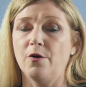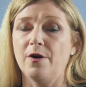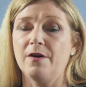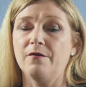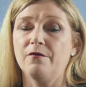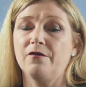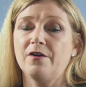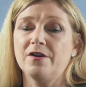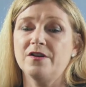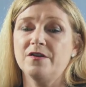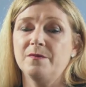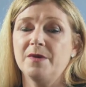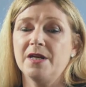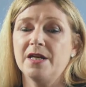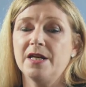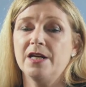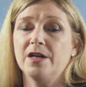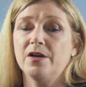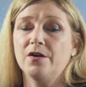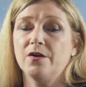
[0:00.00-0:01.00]
in front of me
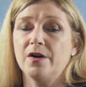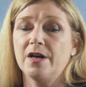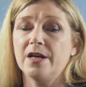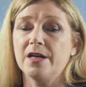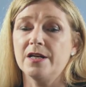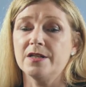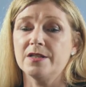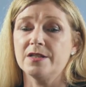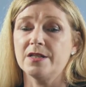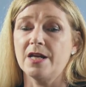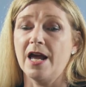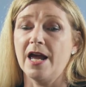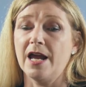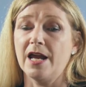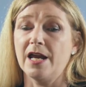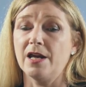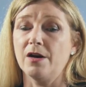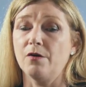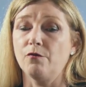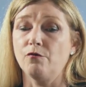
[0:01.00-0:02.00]
here is
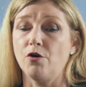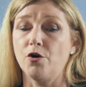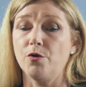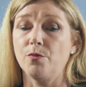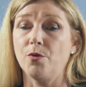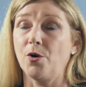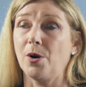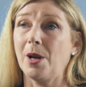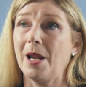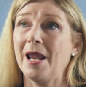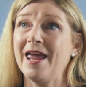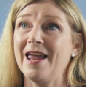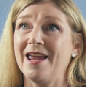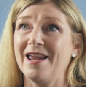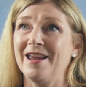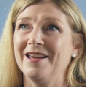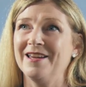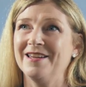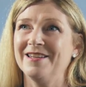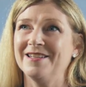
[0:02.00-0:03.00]
a robot
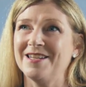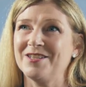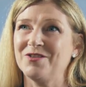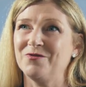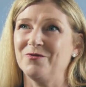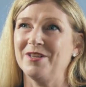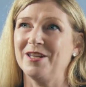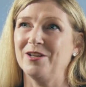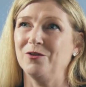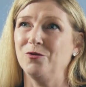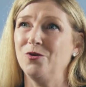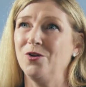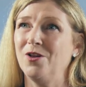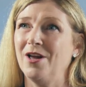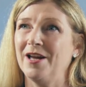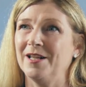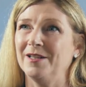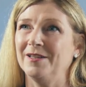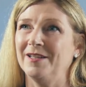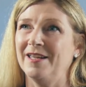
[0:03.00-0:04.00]
leg. It doesn't really look
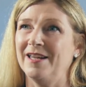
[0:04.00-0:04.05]
like a